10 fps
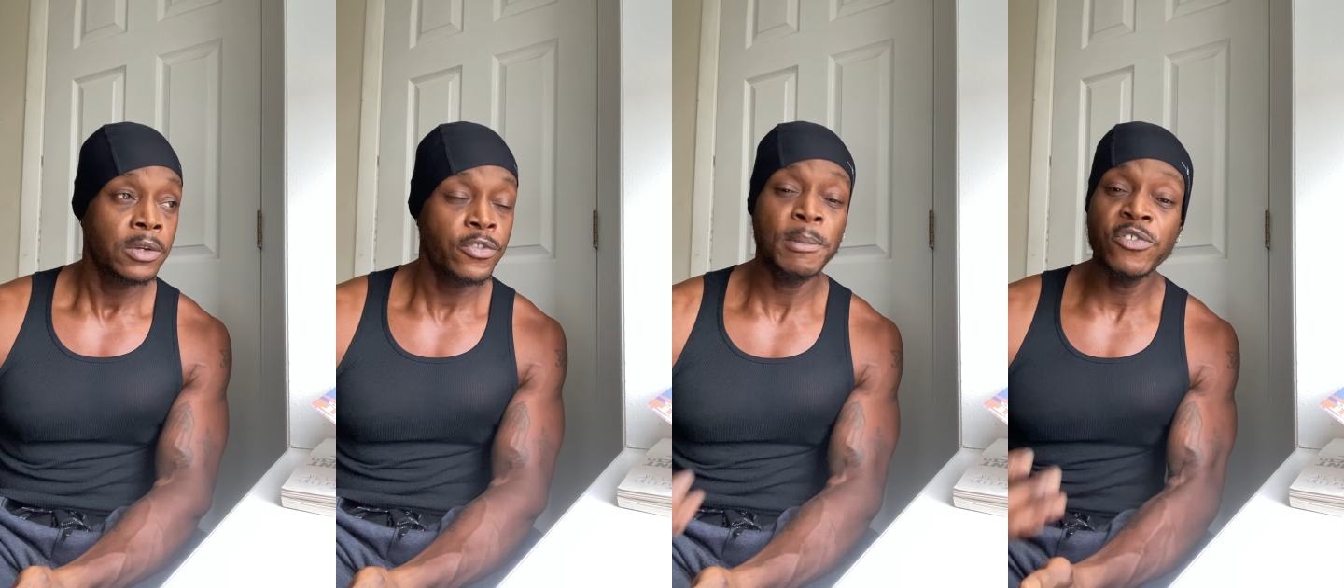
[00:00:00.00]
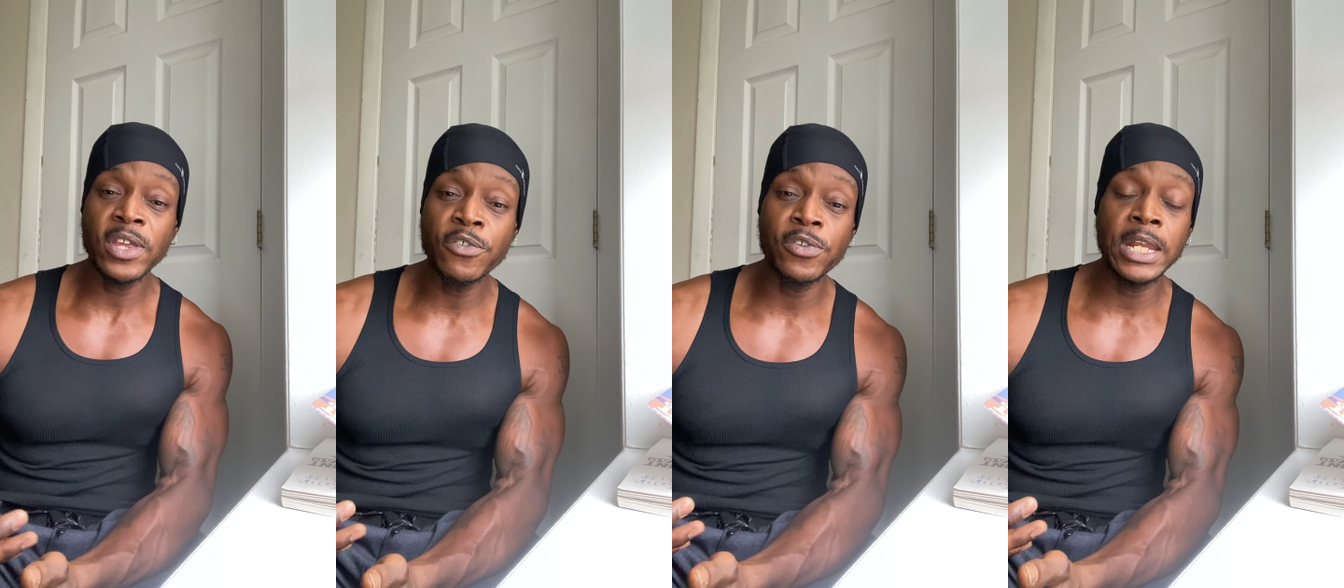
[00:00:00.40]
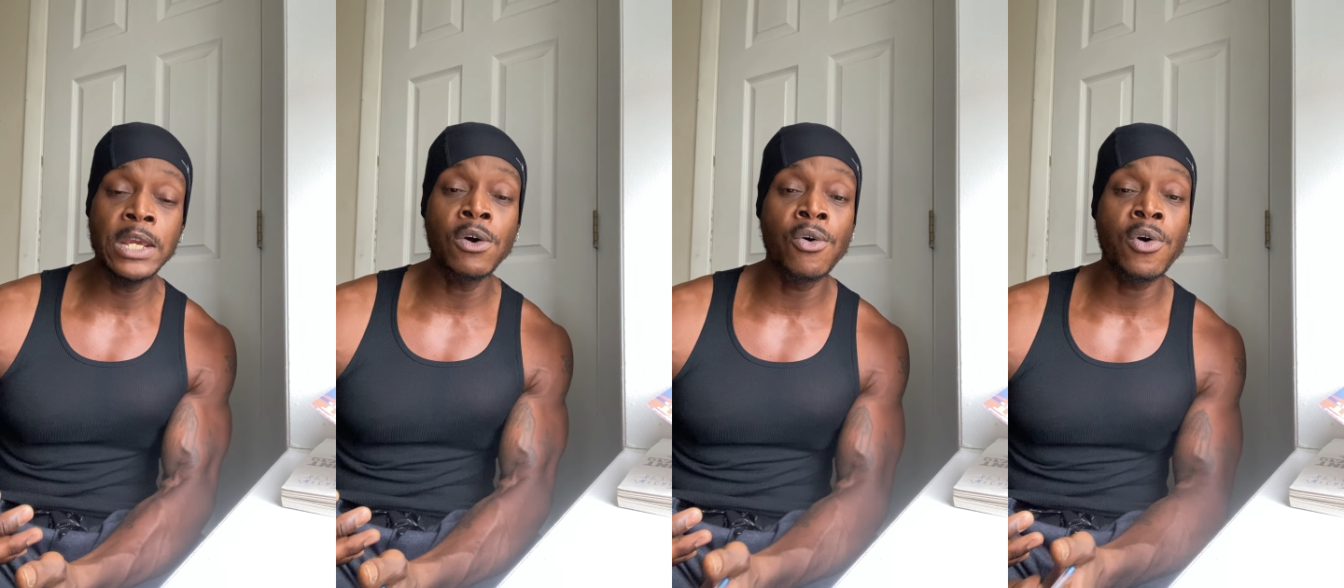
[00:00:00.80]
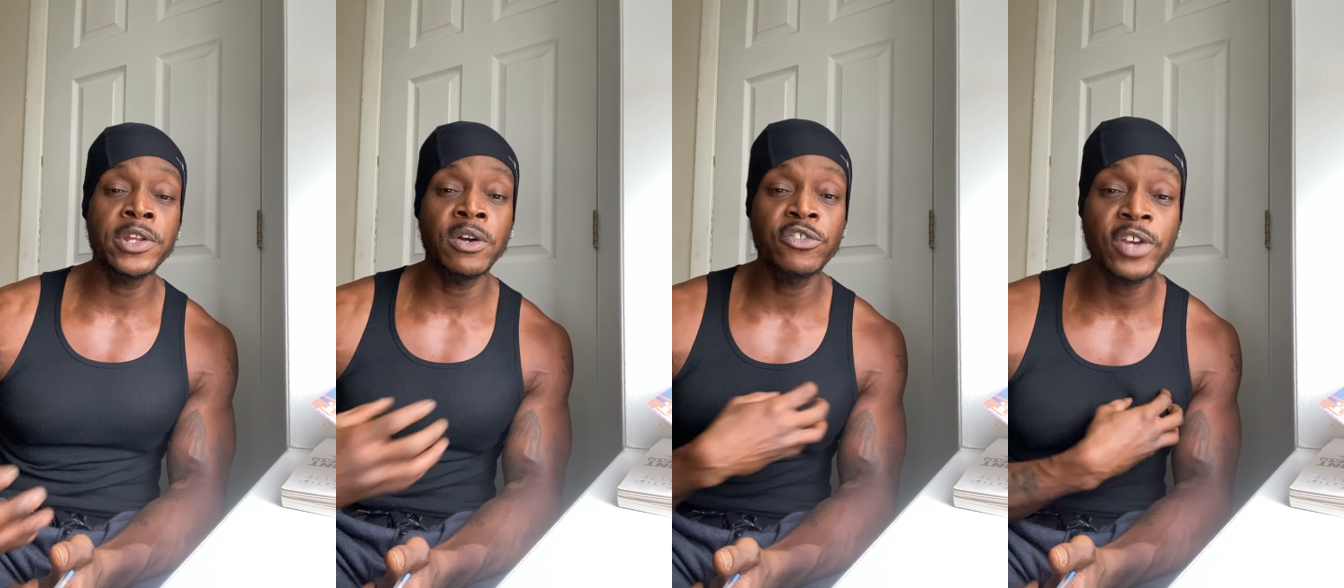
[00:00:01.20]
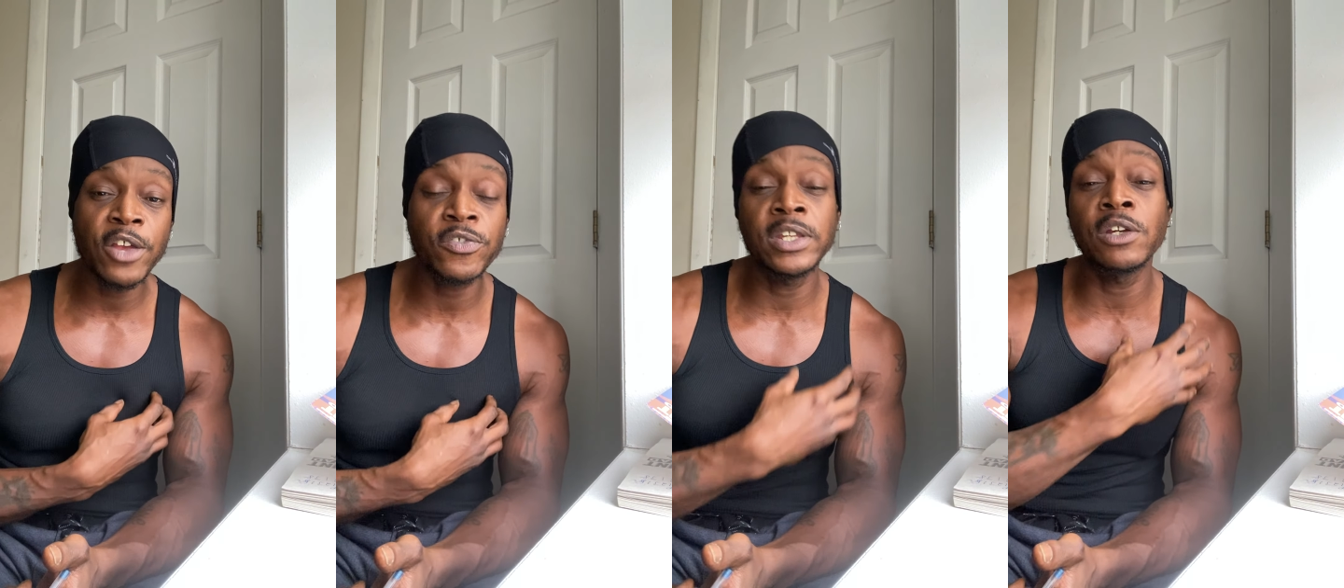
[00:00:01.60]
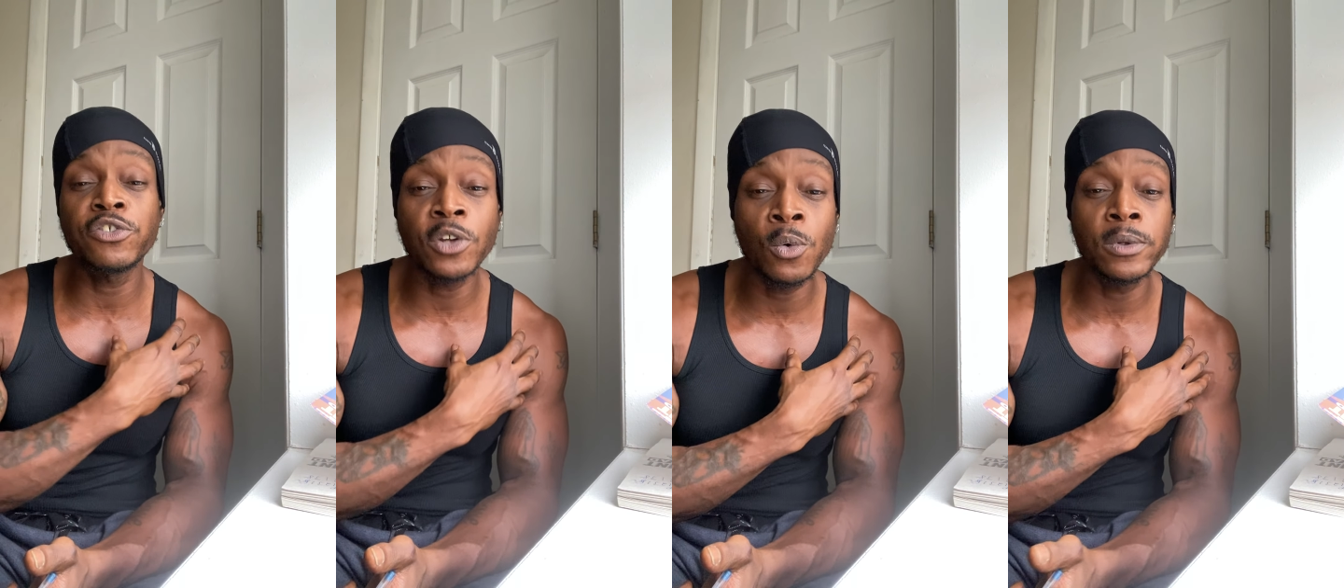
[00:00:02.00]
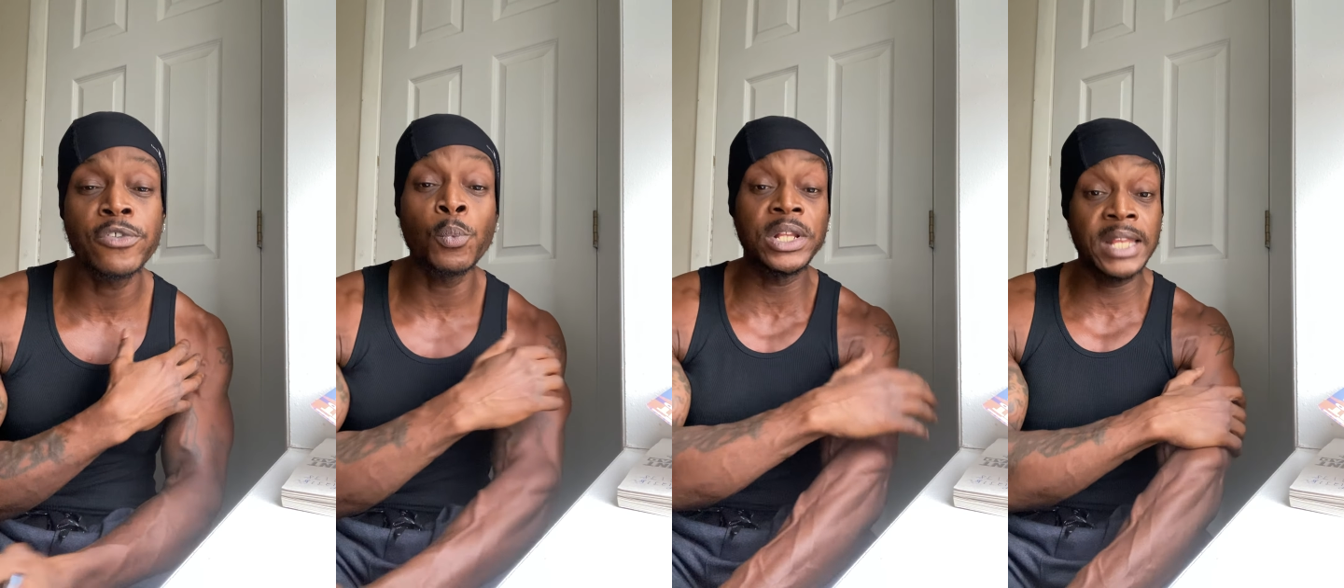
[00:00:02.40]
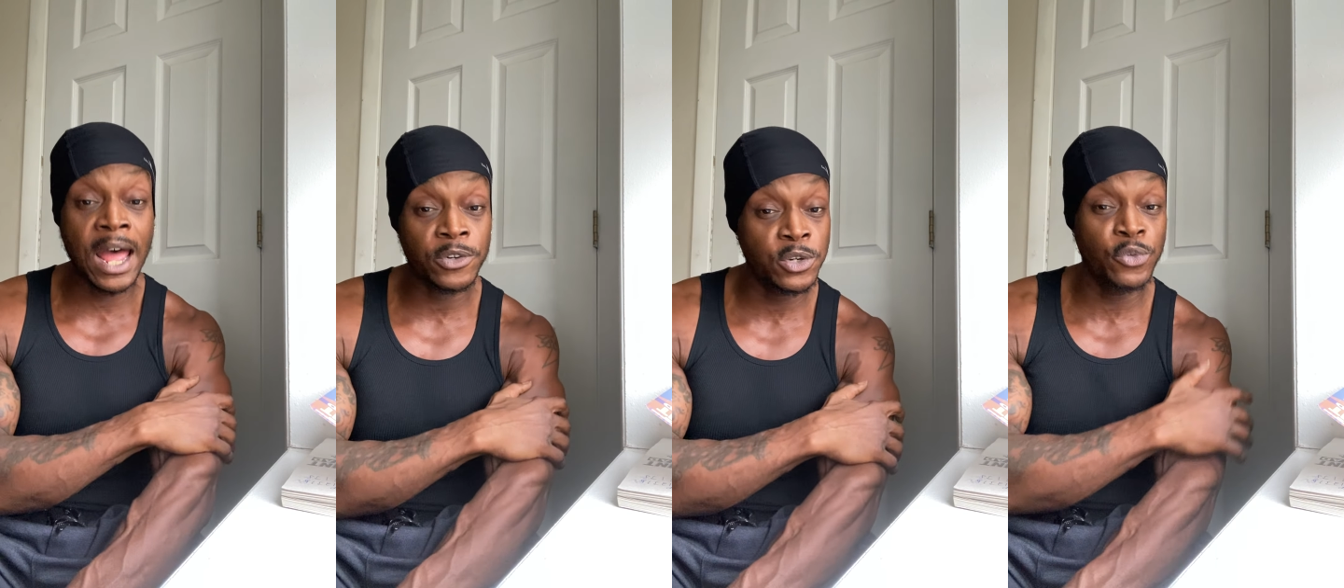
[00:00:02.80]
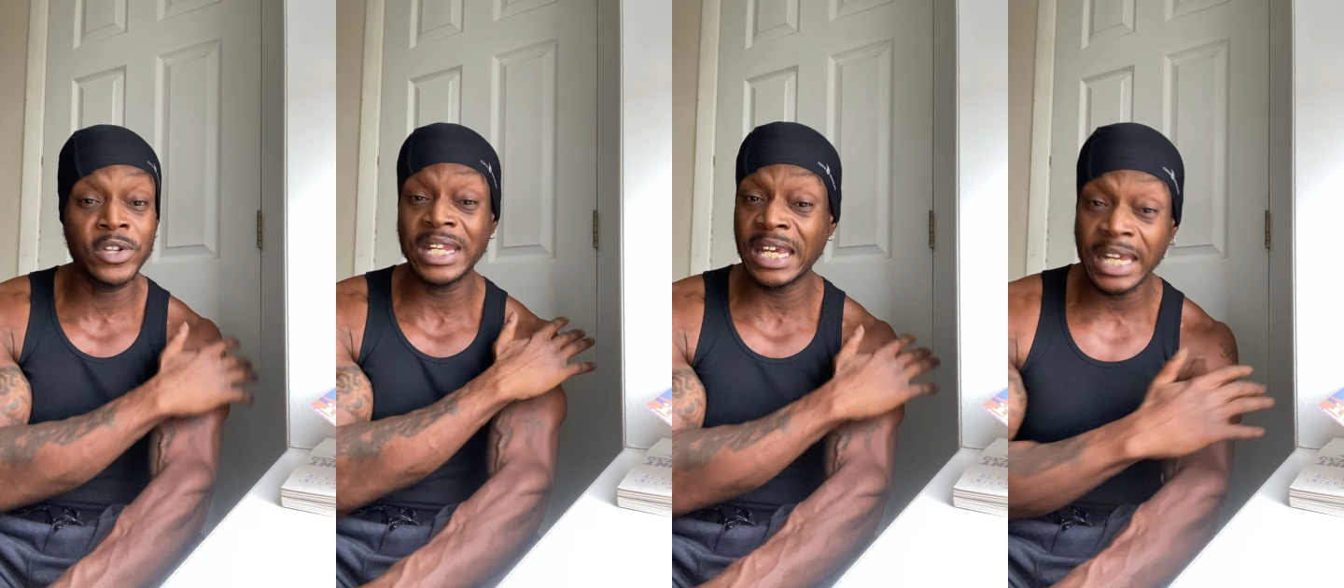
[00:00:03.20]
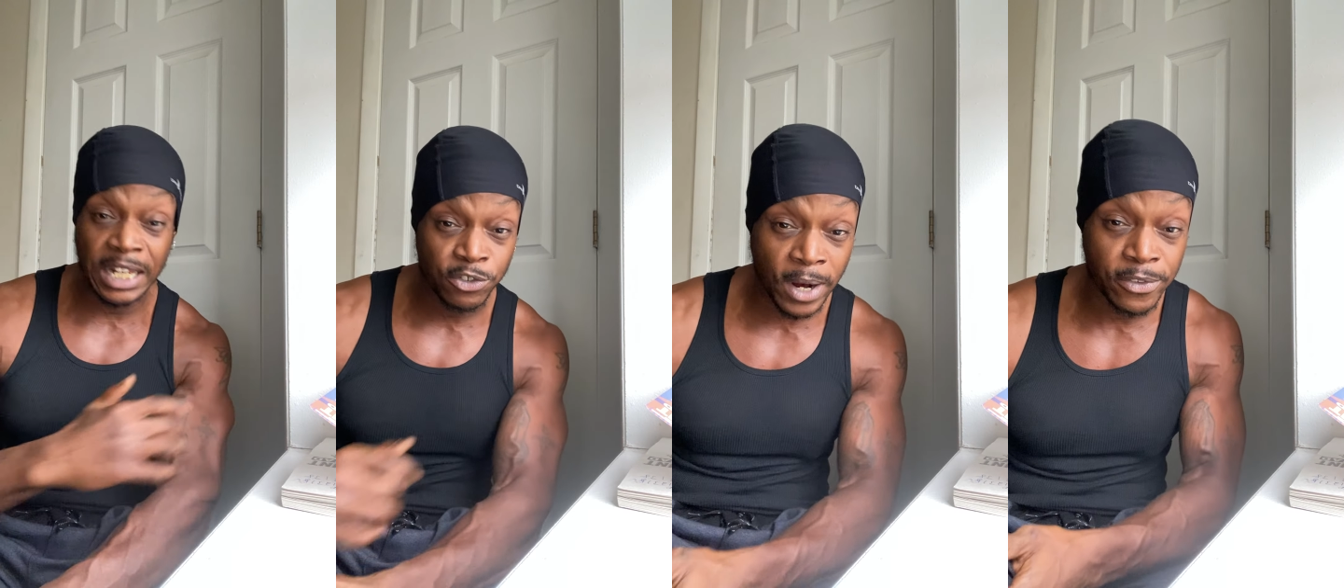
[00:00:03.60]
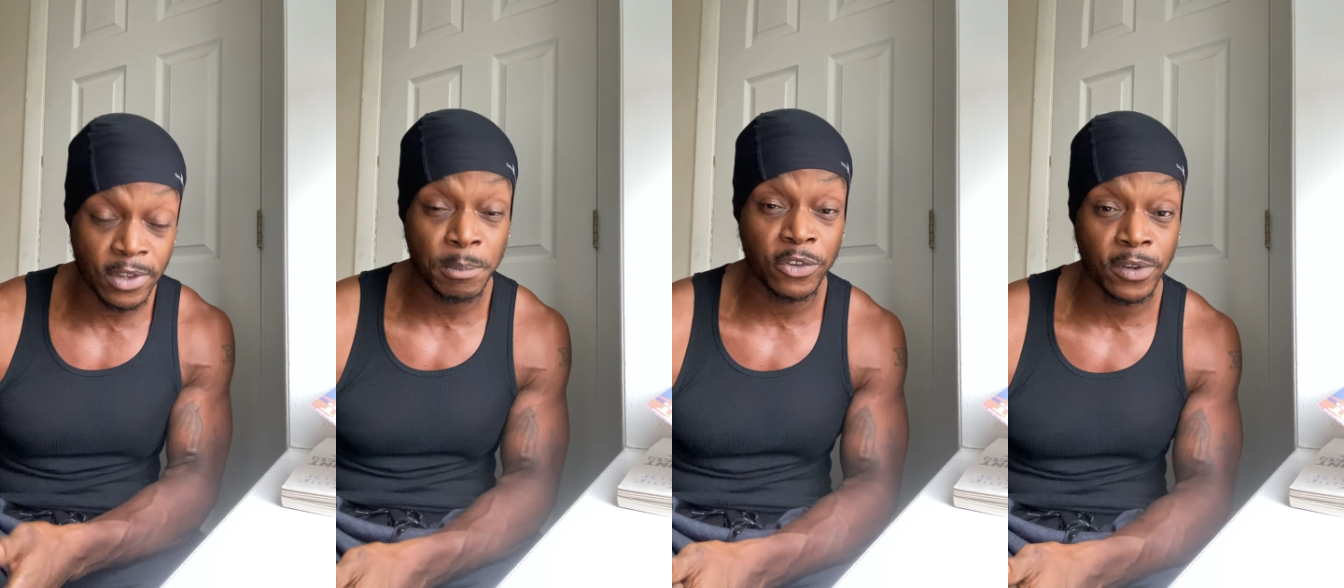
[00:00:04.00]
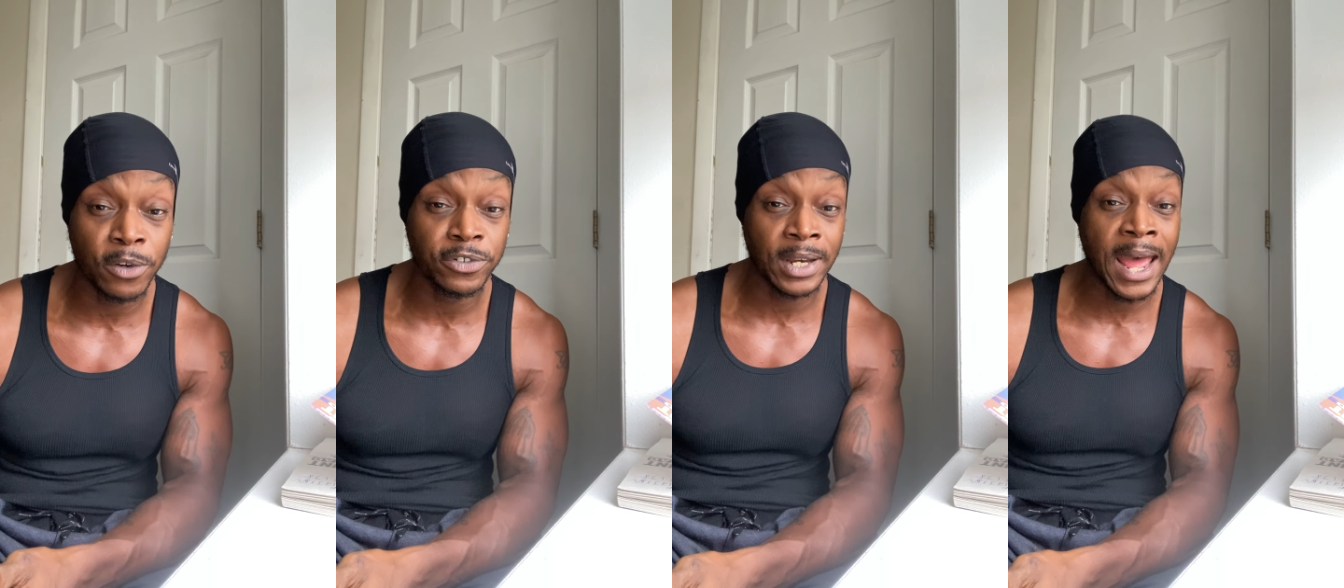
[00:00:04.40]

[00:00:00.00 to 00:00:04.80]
some intensity on your chest and your shoulders without using any tricep exertion.